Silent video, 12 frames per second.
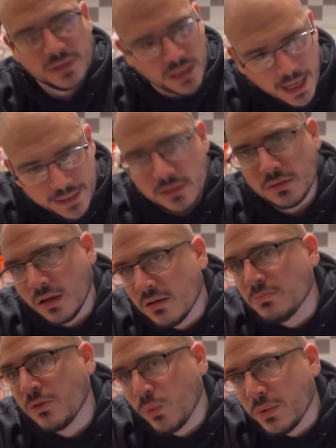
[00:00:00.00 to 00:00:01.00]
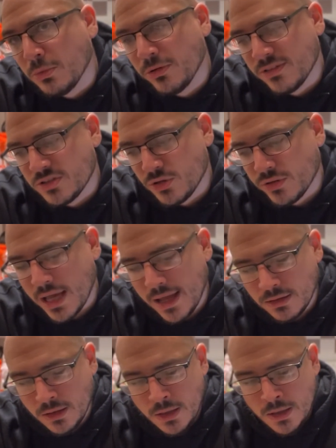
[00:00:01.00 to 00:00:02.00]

Kind of love when movies do that.